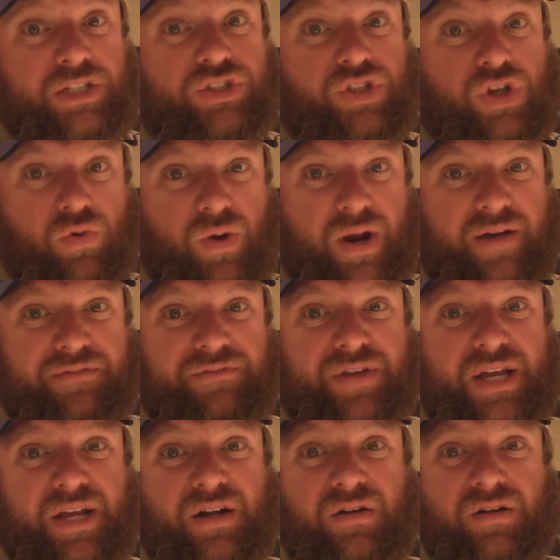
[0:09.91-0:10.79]
So what I
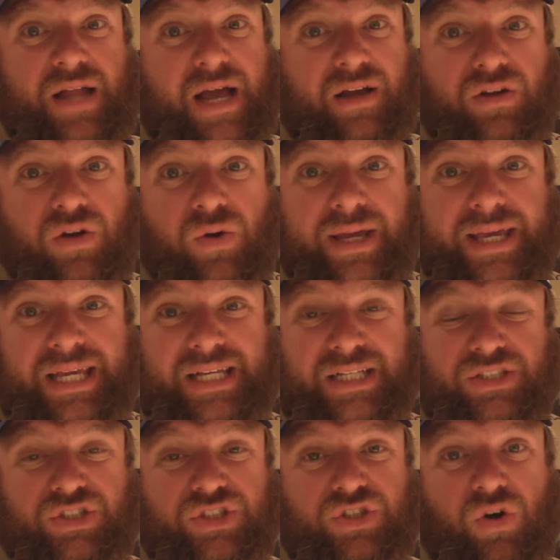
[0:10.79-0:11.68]
figured, I'll go ahead
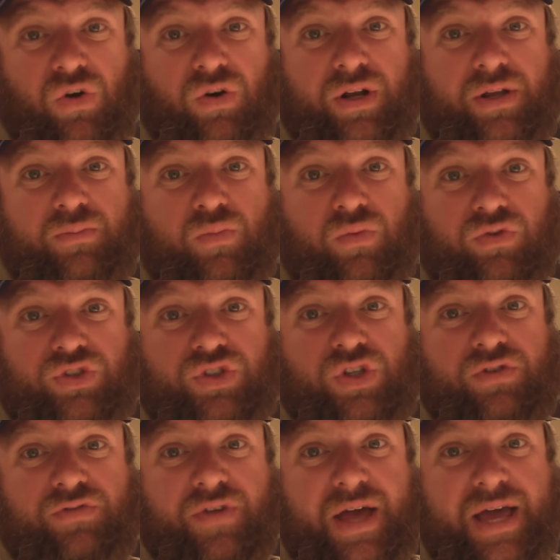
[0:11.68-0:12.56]
and get started and we'll
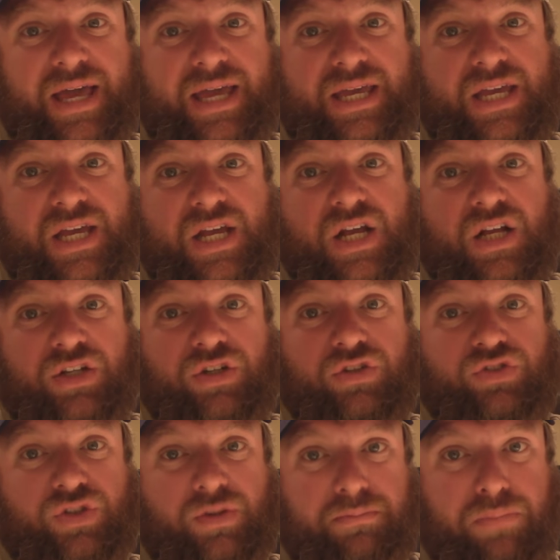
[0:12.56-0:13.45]
sous vide,
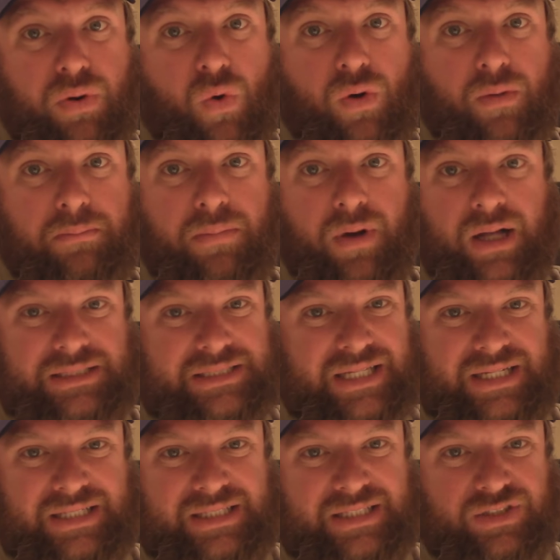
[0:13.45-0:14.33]
do some pork
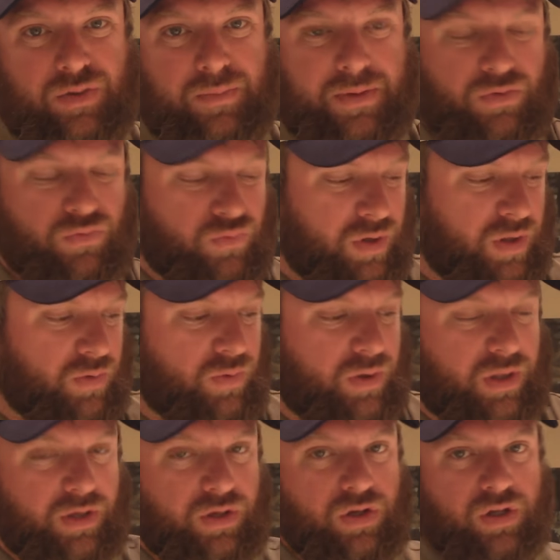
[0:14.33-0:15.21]
butts. I think this will be really,
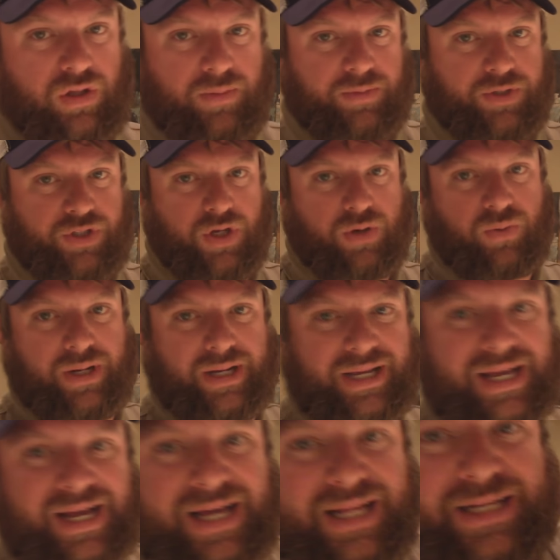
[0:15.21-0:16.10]
really good. Let me show you
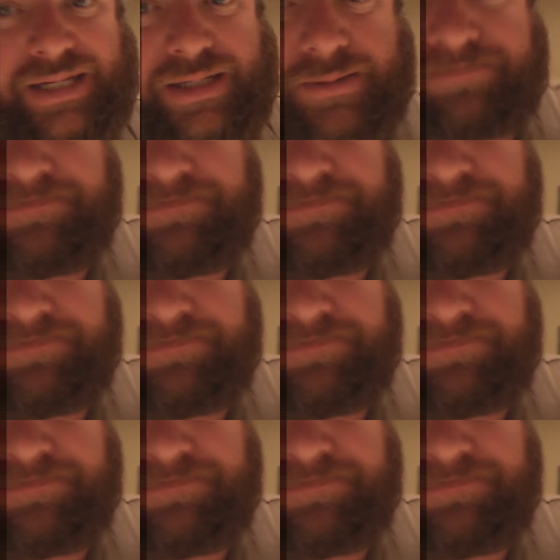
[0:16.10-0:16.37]
what I got here.